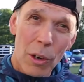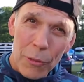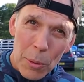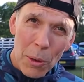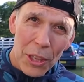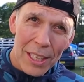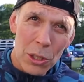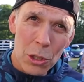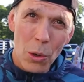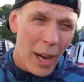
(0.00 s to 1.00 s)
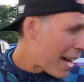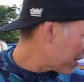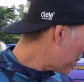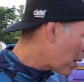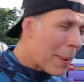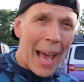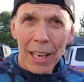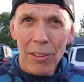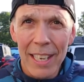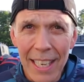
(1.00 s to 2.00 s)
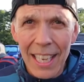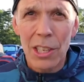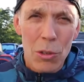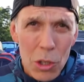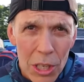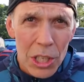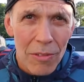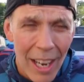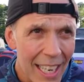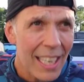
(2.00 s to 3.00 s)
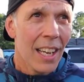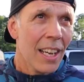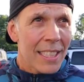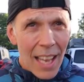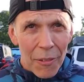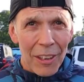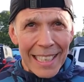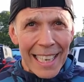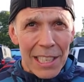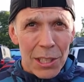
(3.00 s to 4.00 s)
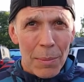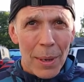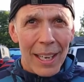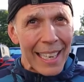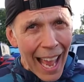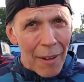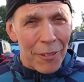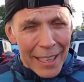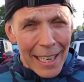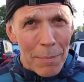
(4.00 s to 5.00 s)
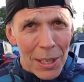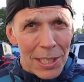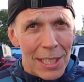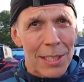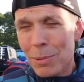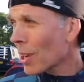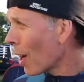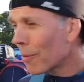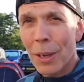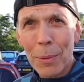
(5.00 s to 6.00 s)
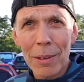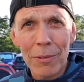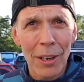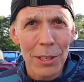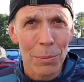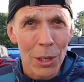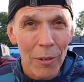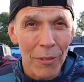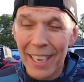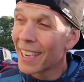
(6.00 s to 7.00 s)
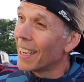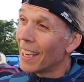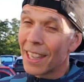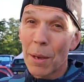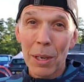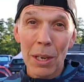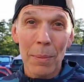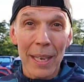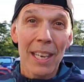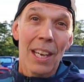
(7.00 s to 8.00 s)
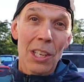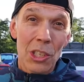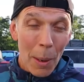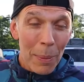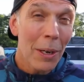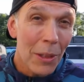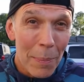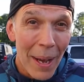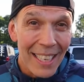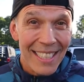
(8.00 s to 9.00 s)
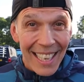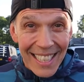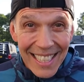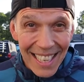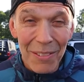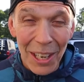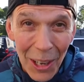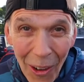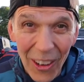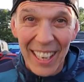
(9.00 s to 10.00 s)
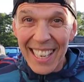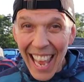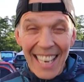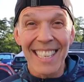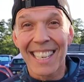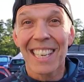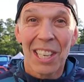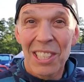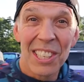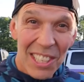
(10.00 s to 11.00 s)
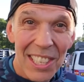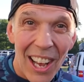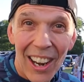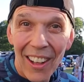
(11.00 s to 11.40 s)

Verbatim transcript: got a few more things to sort out, get my pack ready, get nutrition ready. Definitely need some uh, caffeine in my system so hopefully we can find some coffee and then we're going to be jumping on the the bus at seven o'clock and head in to the start